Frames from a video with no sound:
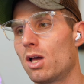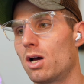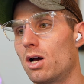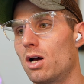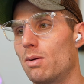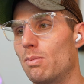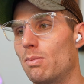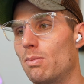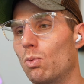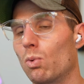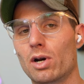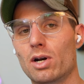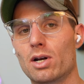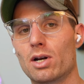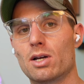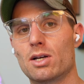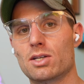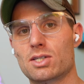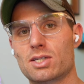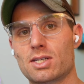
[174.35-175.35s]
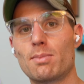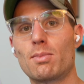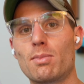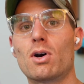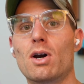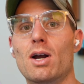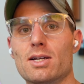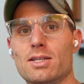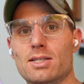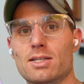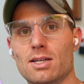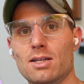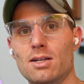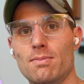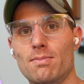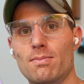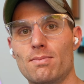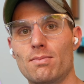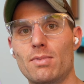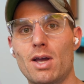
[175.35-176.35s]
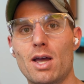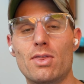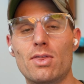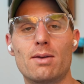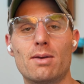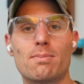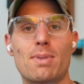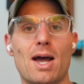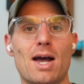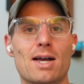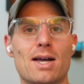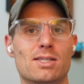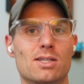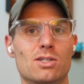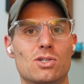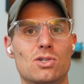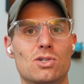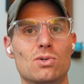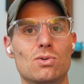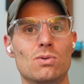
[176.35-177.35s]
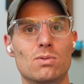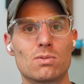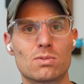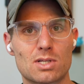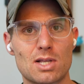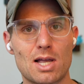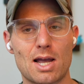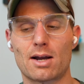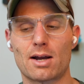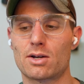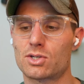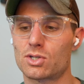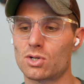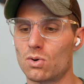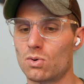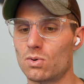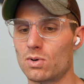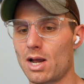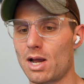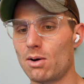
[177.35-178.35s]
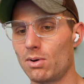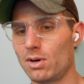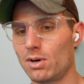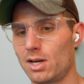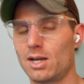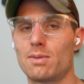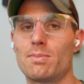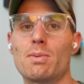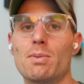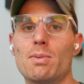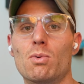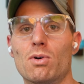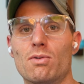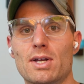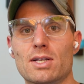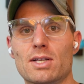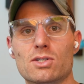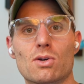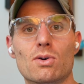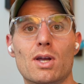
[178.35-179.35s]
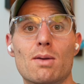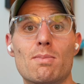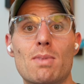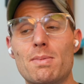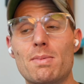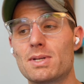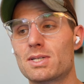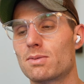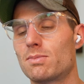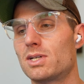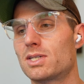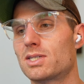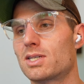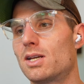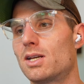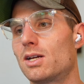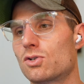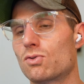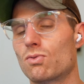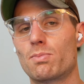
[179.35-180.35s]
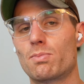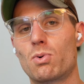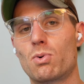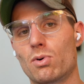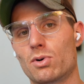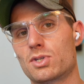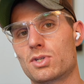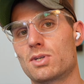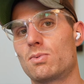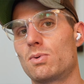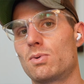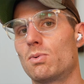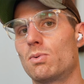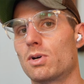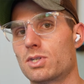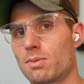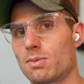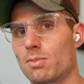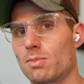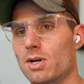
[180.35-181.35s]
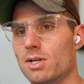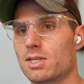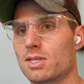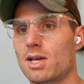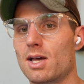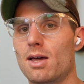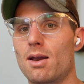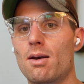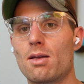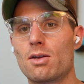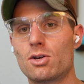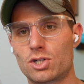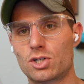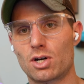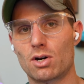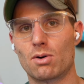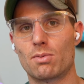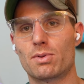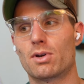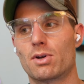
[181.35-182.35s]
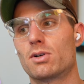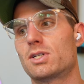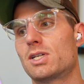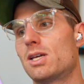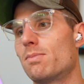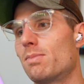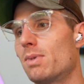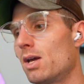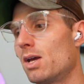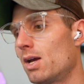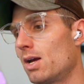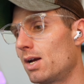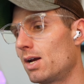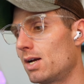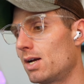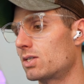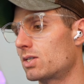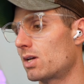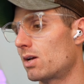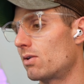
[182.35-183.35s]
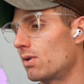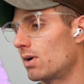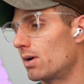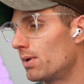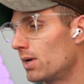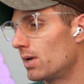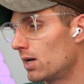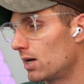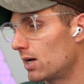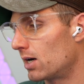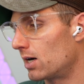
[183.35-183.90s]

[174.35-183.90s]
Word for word: Um, we're gonna summarize it and then pass it to Slack. So now we're getting a bit more advanced. Okay, maybe somebody's sending us reports and we want to summarize that, share it with our team, etc.